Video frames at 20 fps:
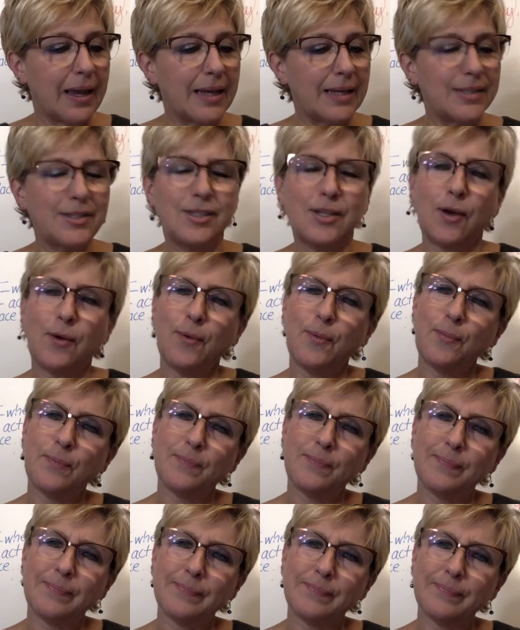So
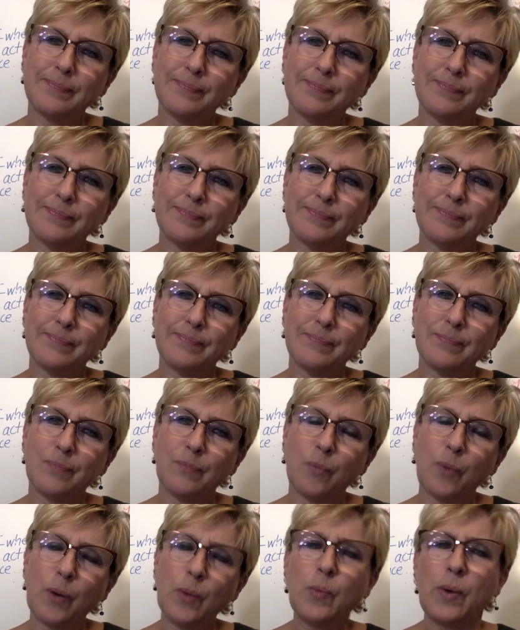
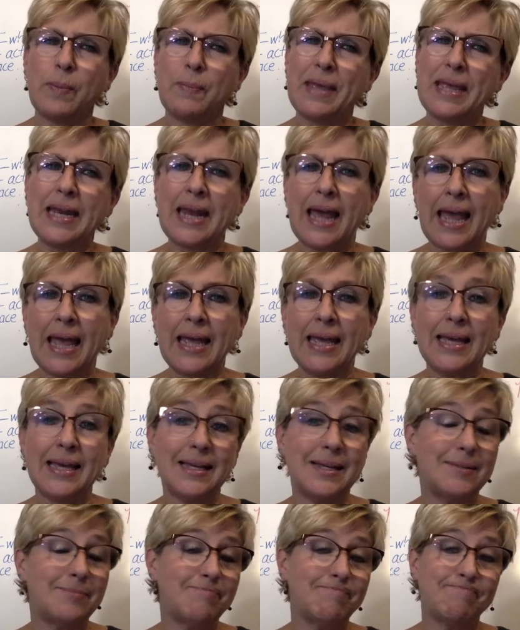when we meet
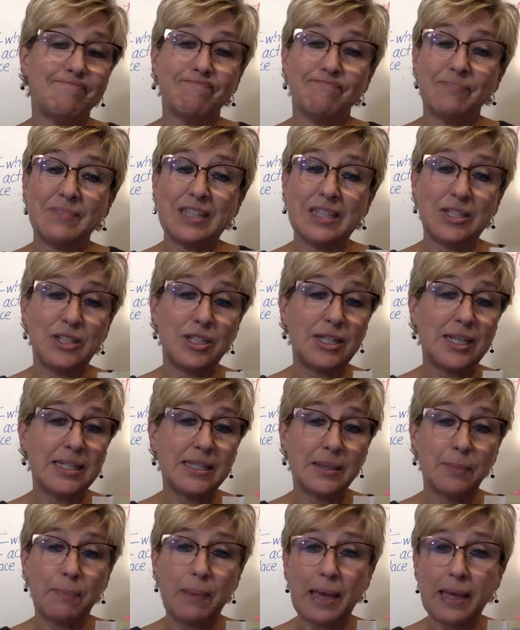Anne, she has
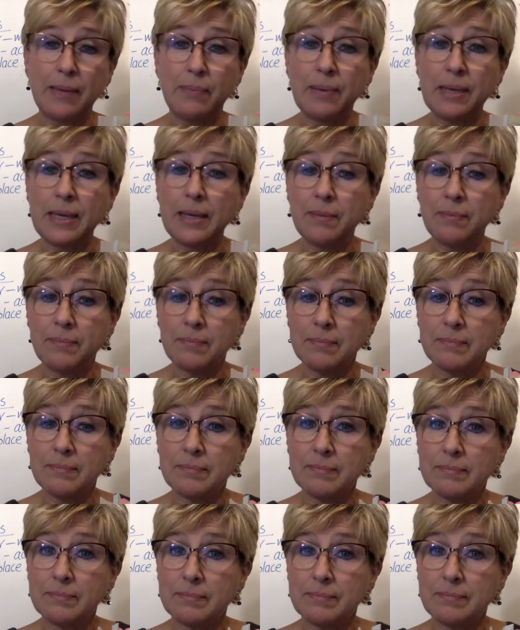a baby
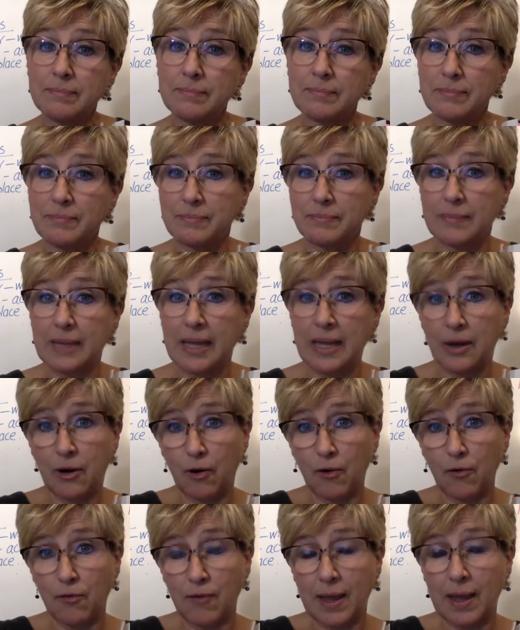in
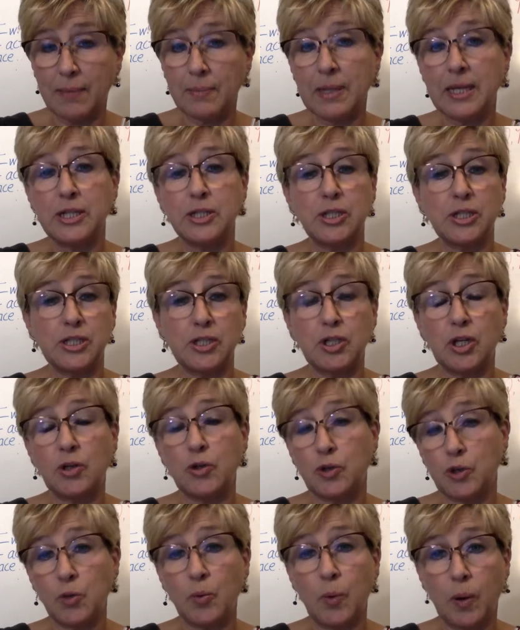her family, and she has
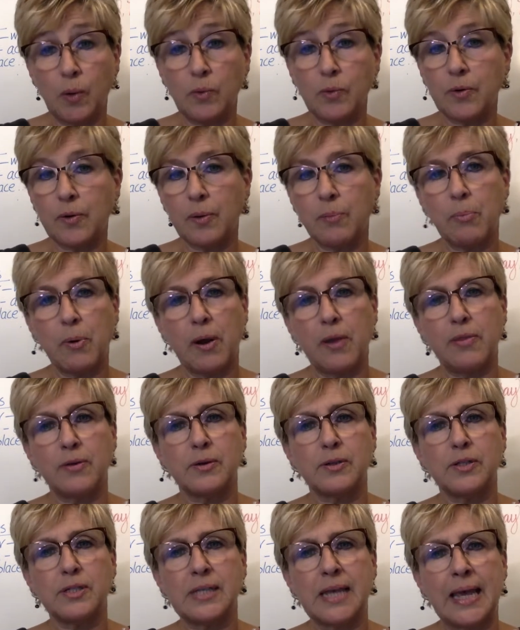two older
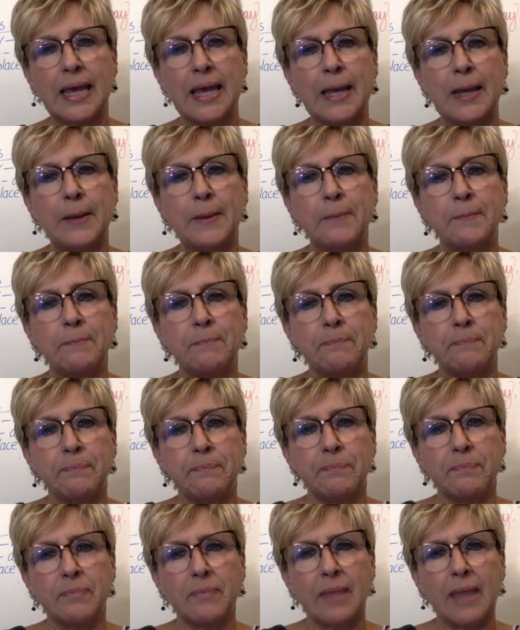brothers.
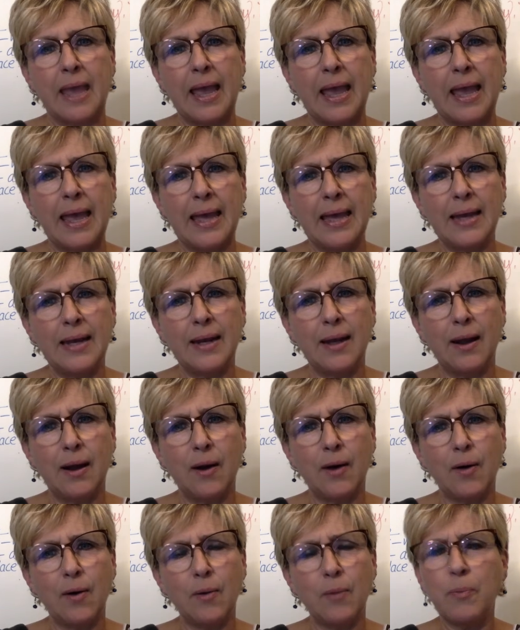And
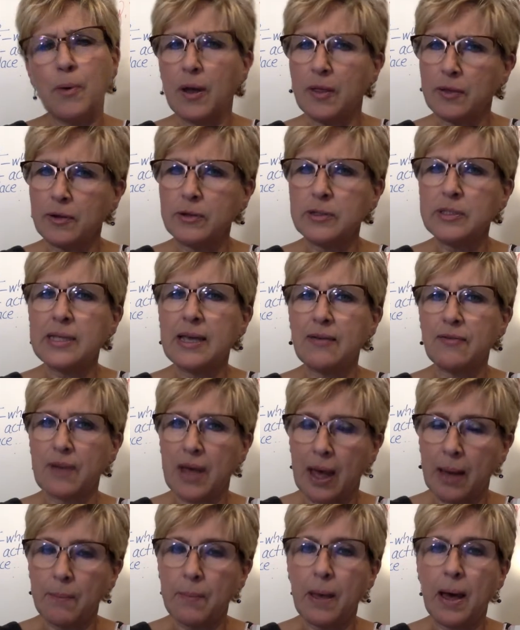her brothers have
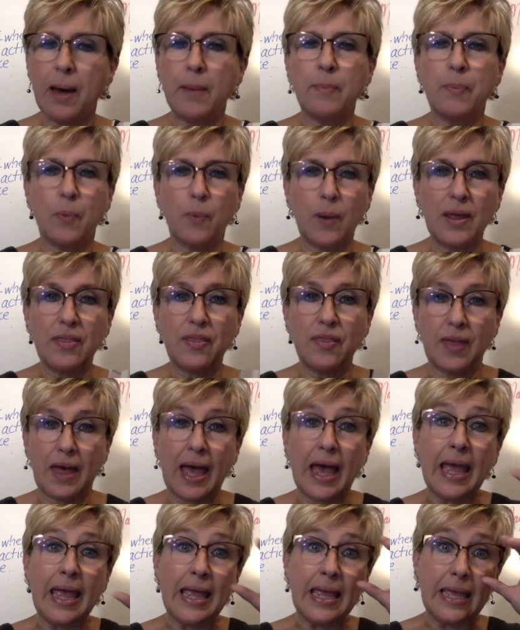come up with
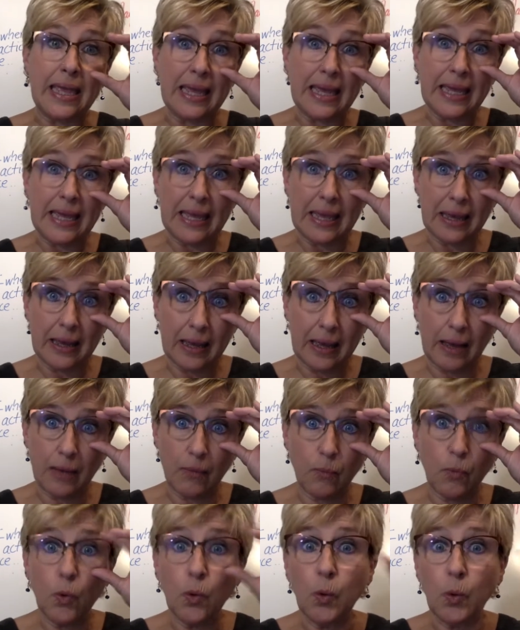a
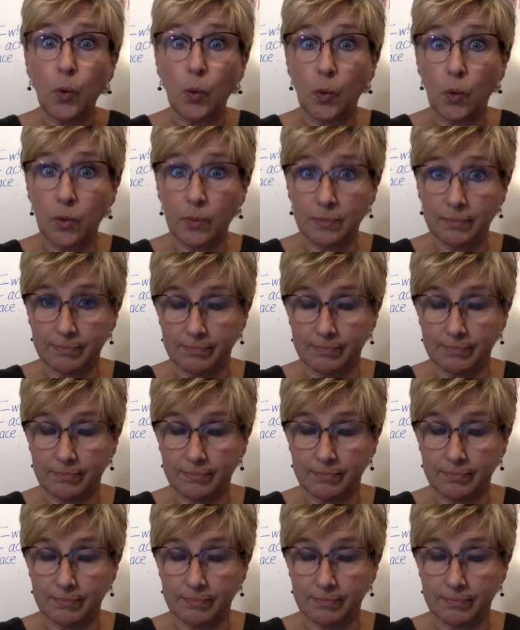rule